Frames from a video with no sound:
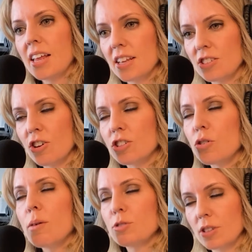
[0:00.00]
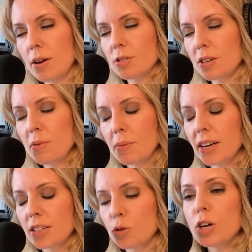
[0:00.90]
Yeah, that's good. So I was that was going to be
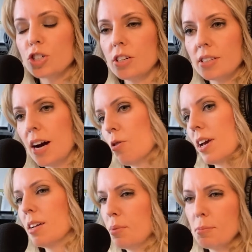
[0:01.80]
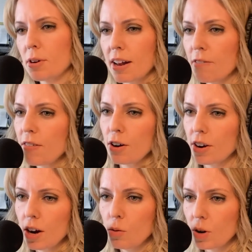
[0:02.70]
my next question is how can people kind of
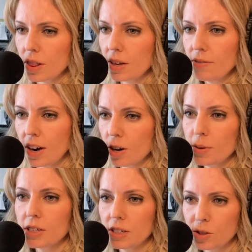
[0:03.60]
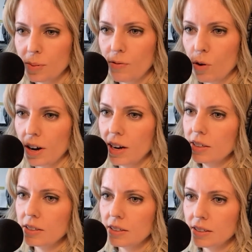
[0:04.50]
ferret out what the environment is
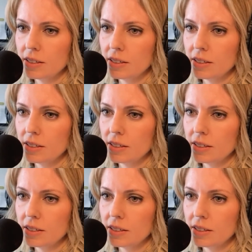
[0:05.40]
beforehand?